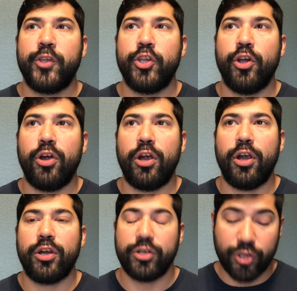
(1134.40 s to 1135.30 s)

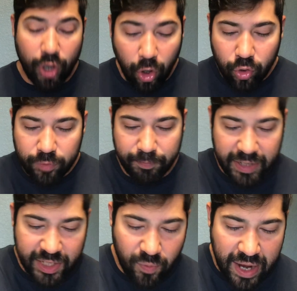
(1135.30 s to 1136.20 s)
your gold
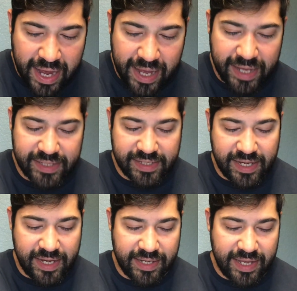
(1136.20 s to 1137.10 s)
money-wise
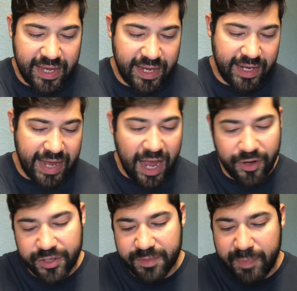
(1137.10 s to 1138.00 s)
and how
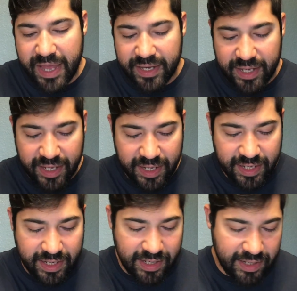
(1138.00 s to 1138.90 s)
you're
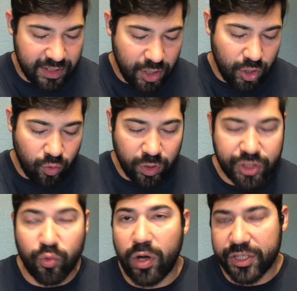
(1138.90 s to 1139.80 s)
spending and
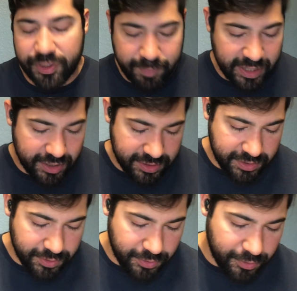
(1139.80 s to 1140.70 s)
what you want your
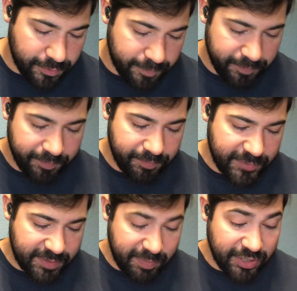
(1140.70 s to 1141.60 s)
players to
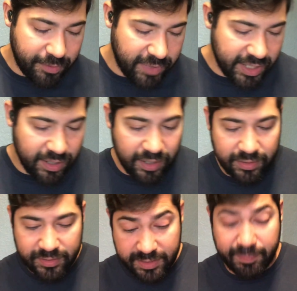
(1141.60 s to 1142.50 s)
spend their money on,